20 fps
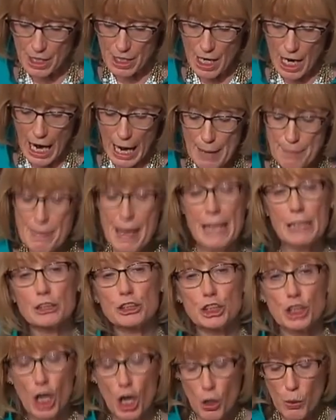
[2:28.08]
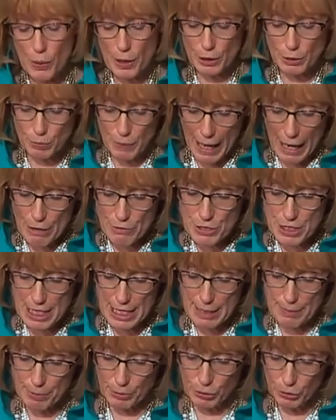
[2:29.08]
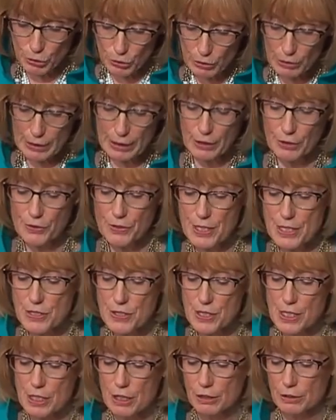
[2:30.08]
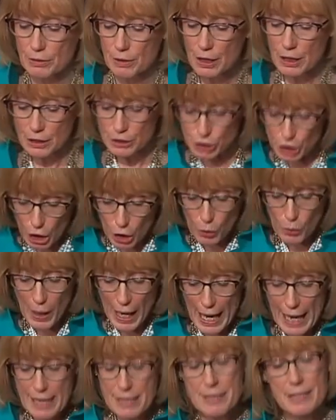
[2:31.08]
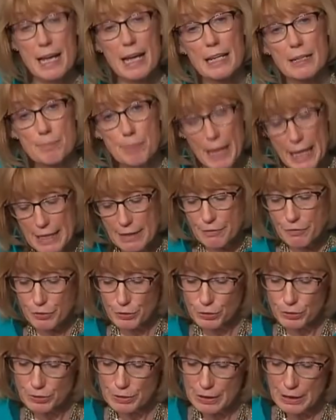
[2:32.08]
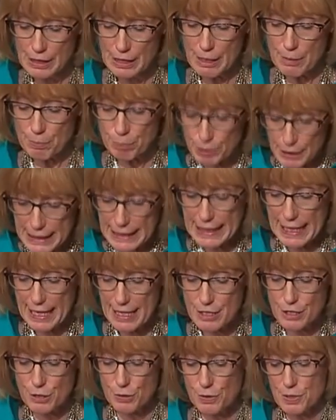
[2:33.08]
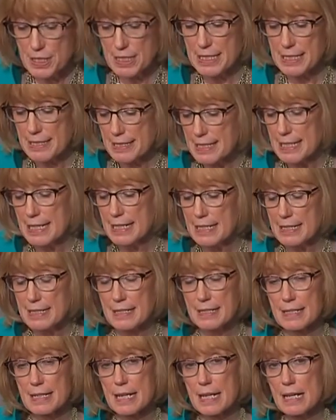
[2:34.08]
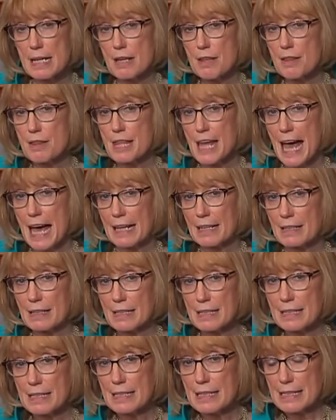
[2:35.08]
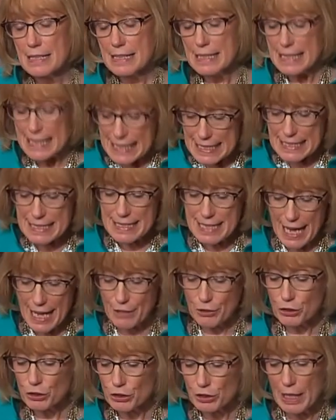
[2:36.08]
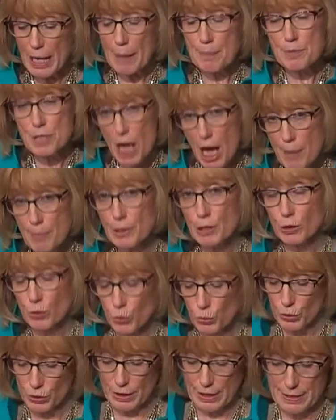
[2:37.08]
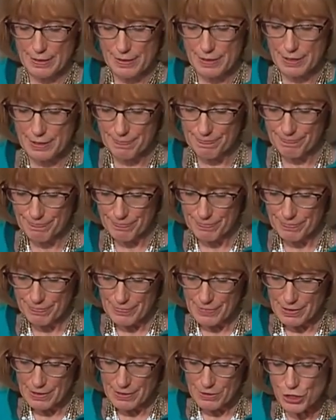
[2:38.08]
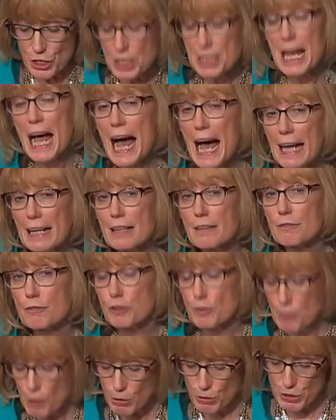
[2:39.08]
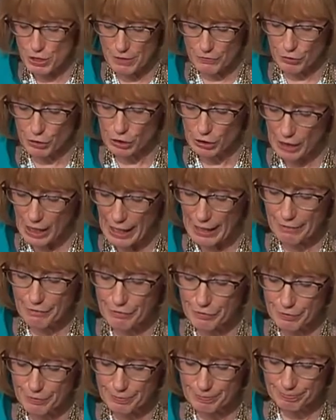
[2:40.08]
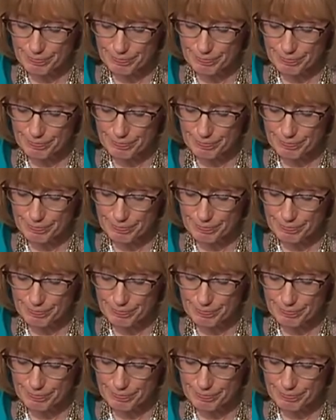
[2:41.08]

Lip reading: I met Joe at a roundtable earlier this year. Joe has a painful, precancerous disease that eats at her abdominal organs. She's had it for most of her life.